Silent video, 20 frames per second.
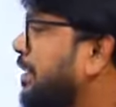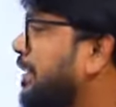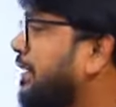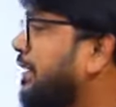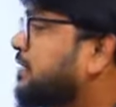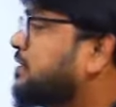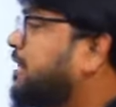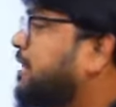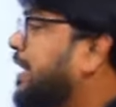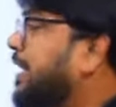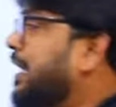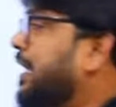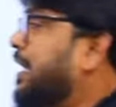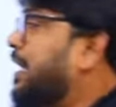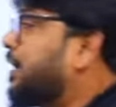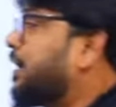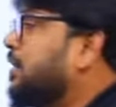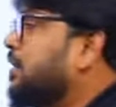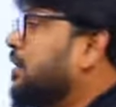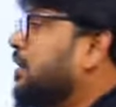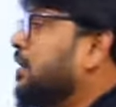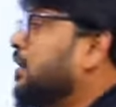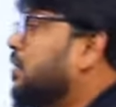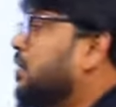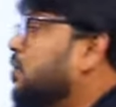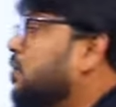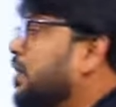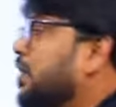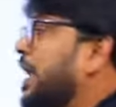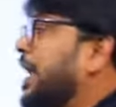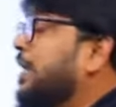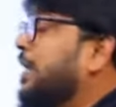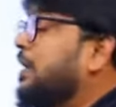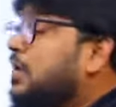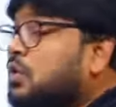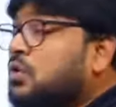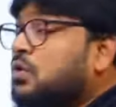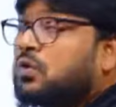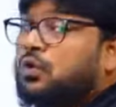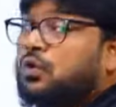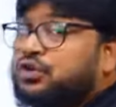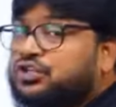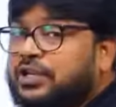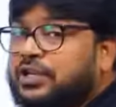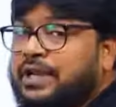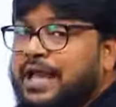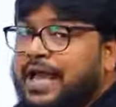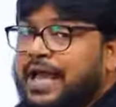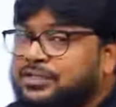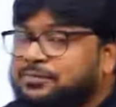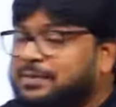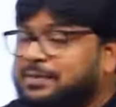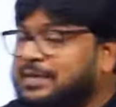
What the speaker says: See here, a new question has been